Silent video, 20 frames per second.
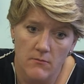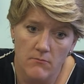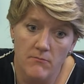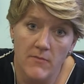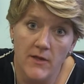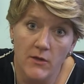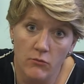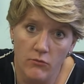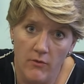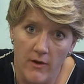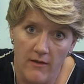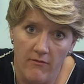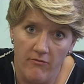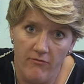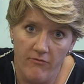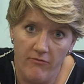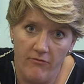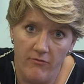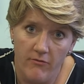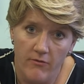Mill Reef,
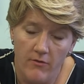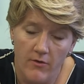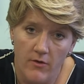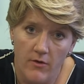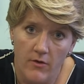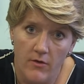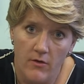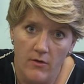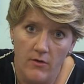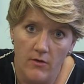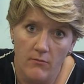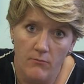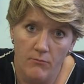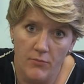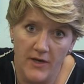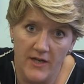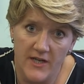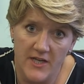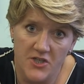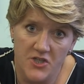
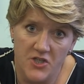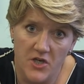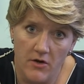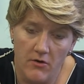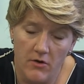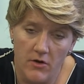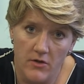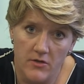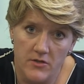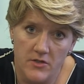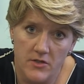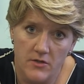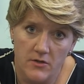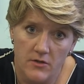Brigadier Gerard,